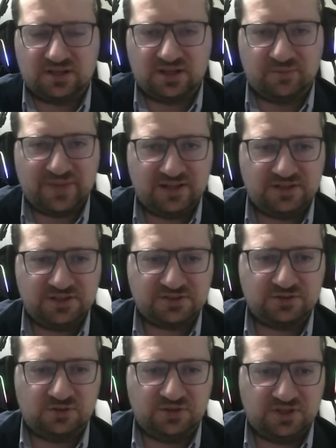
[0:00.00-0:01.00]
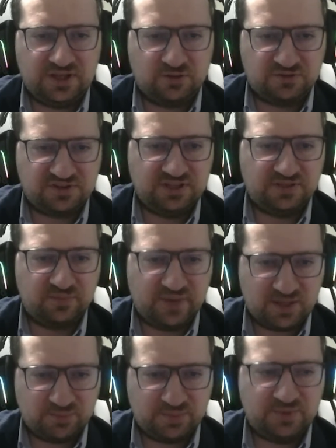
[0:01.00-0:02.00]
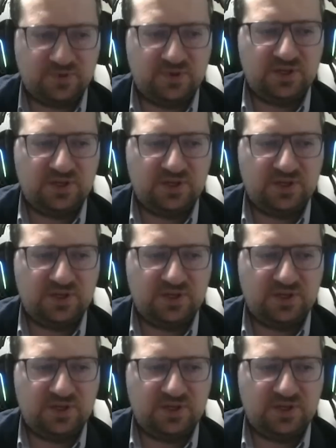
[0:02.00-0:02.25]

commanders so that they'll see the map.